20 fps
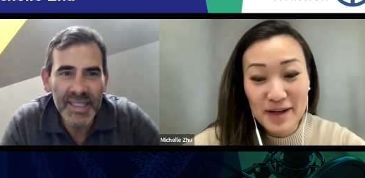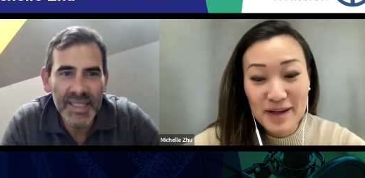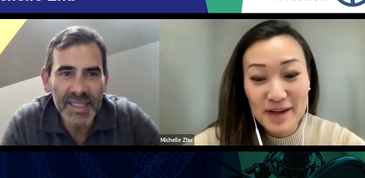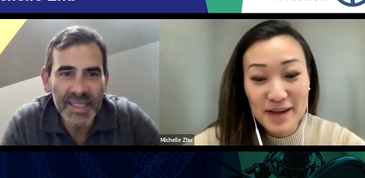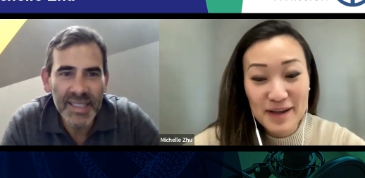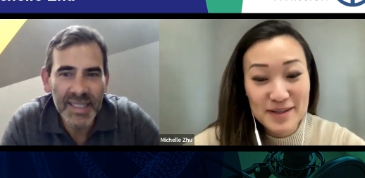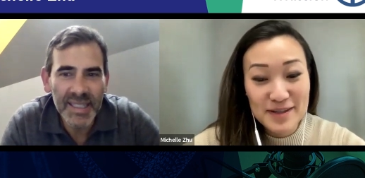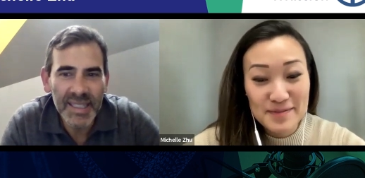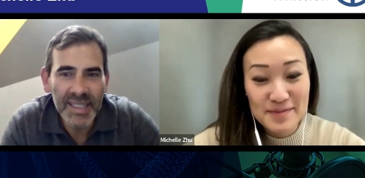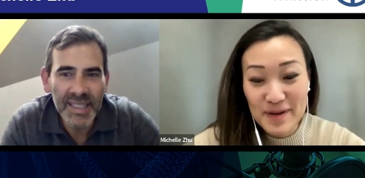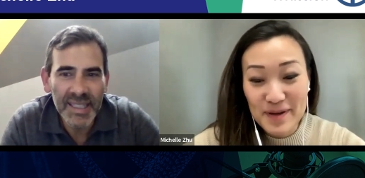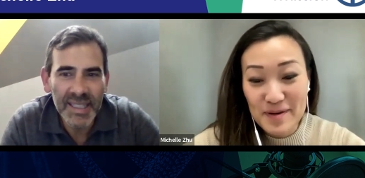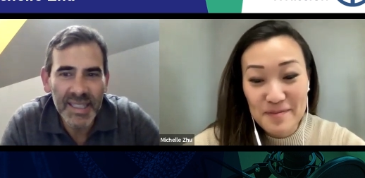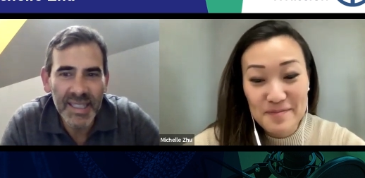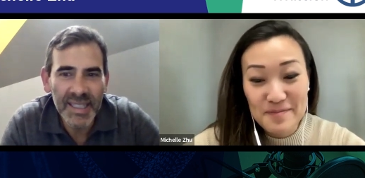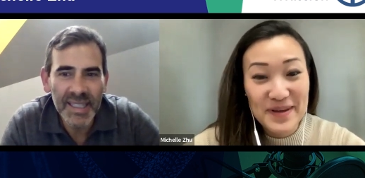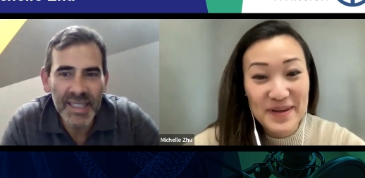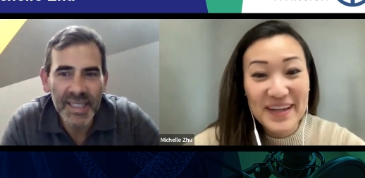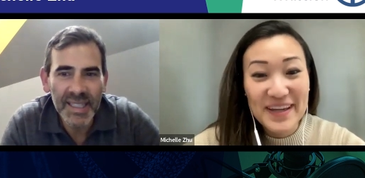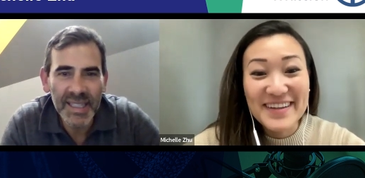Speaker 1: a it's been a
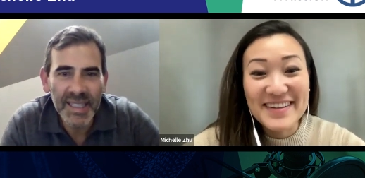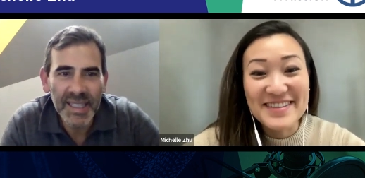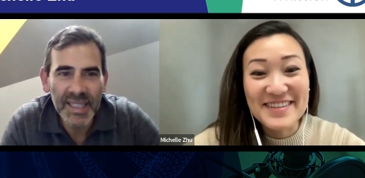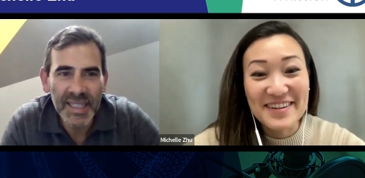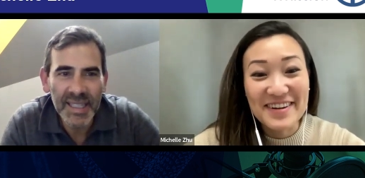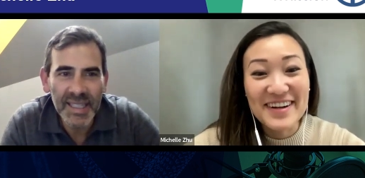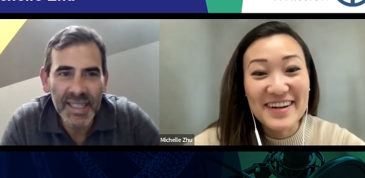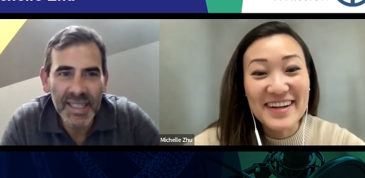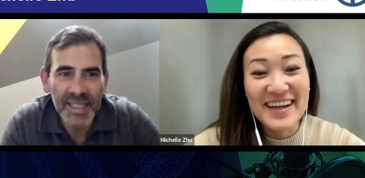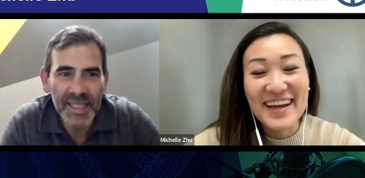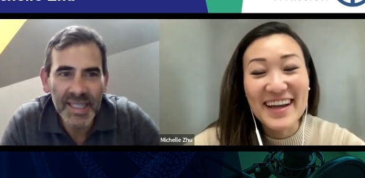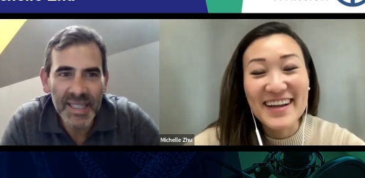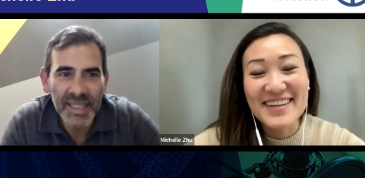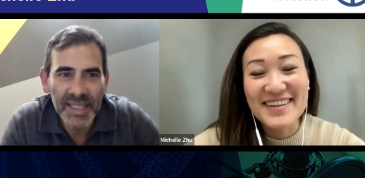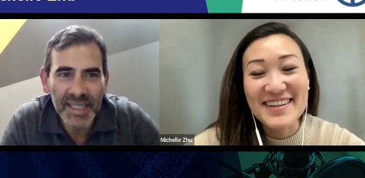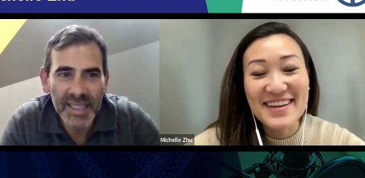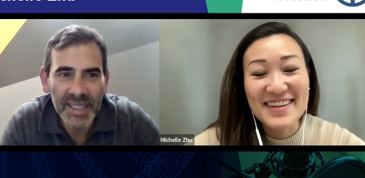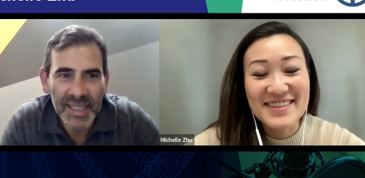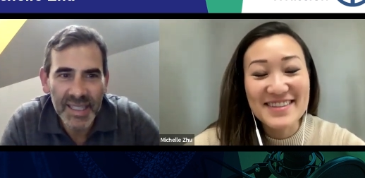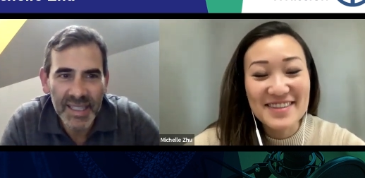big journey and
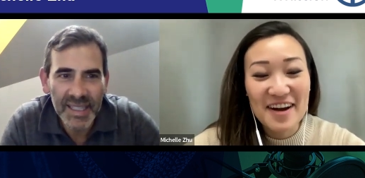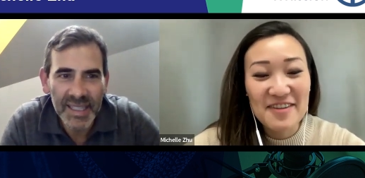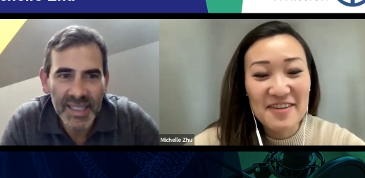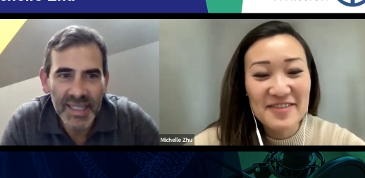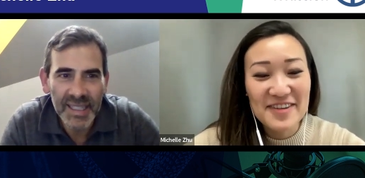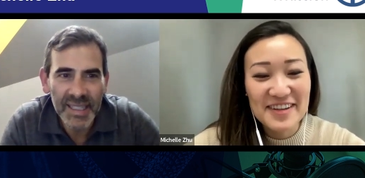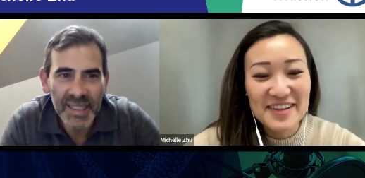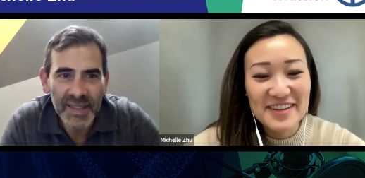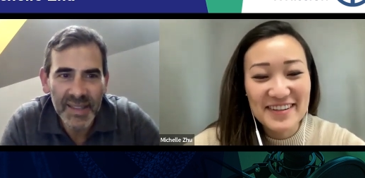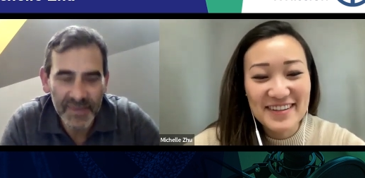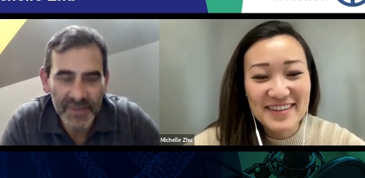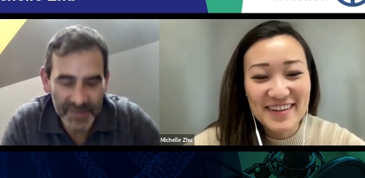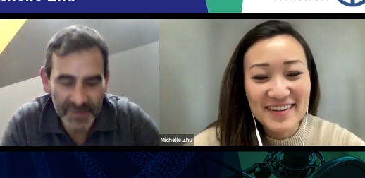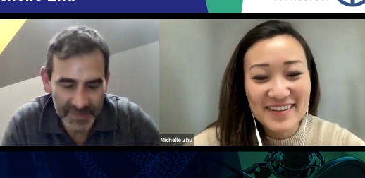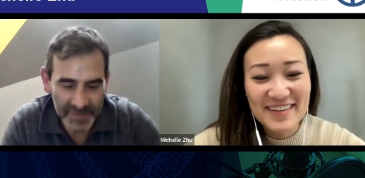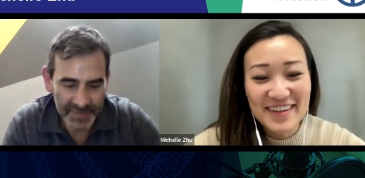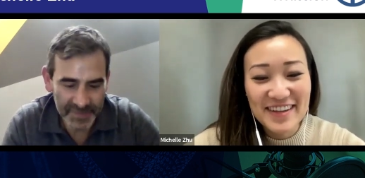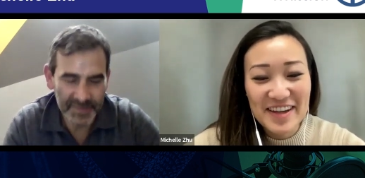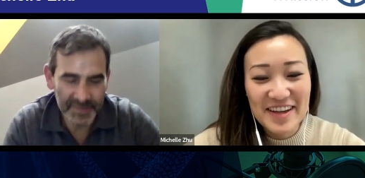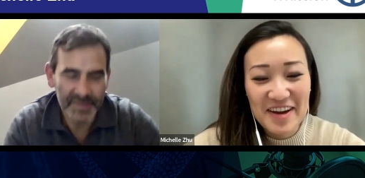it, it's often
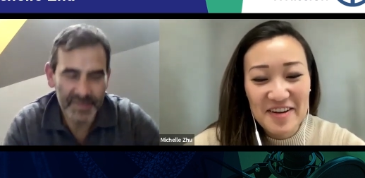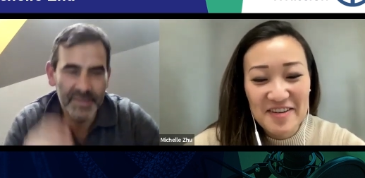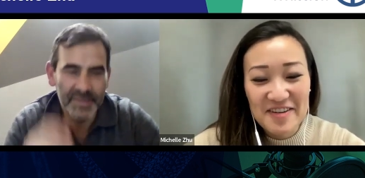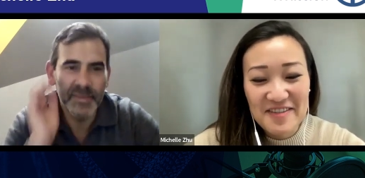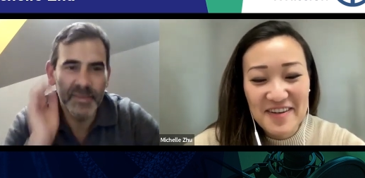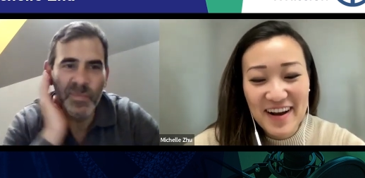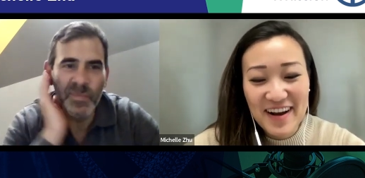you know